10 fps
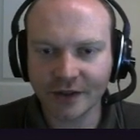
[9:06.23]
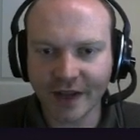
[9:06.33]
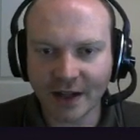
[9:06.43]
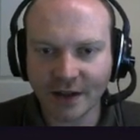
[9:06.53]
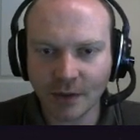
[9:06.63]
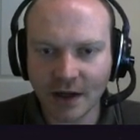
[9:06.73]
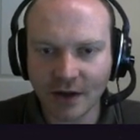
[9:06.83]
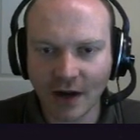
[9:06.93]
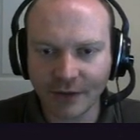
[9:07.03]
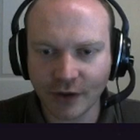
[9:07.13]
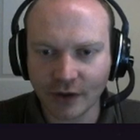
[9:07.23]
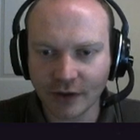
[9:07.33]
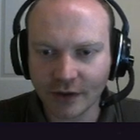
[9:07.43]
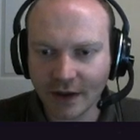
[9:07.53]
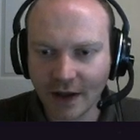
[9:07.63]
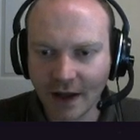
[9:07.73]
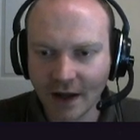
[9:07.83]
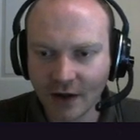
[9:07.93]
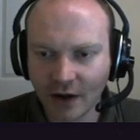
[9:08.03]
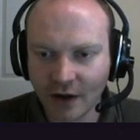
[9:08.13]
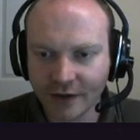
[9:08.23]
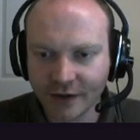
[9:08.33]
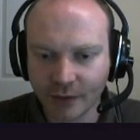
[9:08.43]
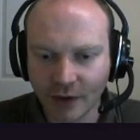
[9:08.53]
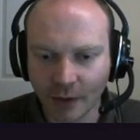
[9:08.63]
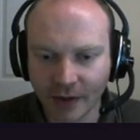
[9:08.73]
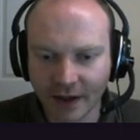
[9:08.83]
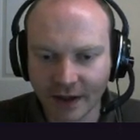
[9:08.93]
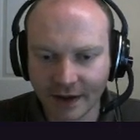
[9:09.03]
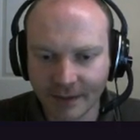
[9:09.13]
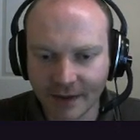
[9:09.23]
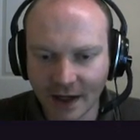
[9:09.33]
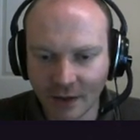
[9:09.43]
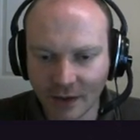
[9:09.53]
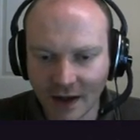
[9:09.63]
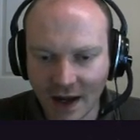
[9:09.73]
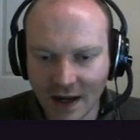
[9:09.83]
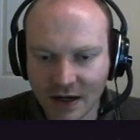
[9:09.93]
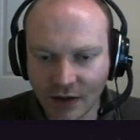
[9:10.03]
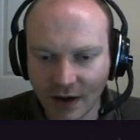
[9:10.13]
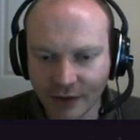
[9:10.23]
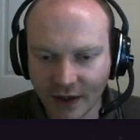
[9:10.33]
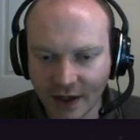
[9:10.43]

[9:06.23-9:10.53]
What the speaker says: sand, we need gravel, acorns. We've got plenty of them now. 8 gravel